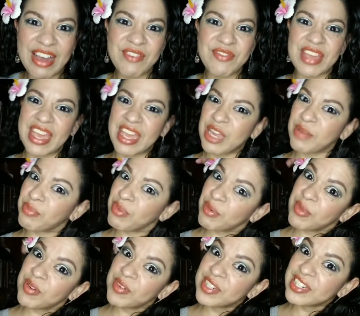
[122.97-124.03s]
a
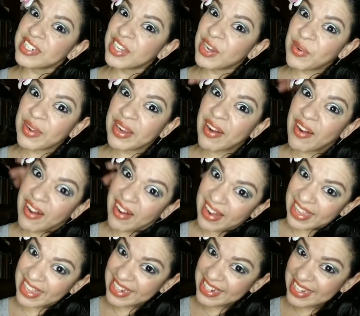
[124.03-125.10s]
promotion going
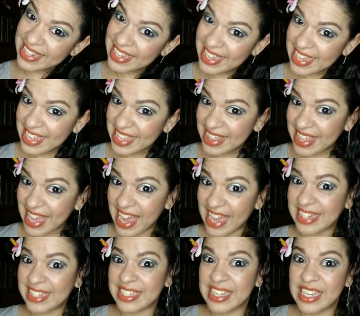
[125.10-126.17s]
on
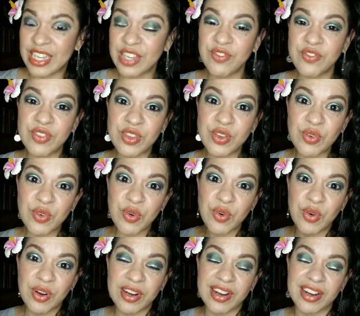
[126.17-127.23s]
that if you
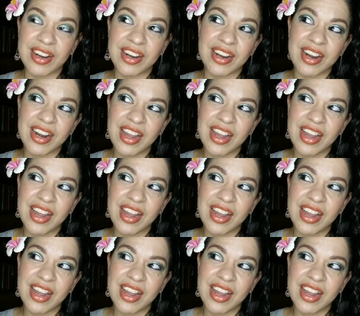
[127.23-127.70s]
order,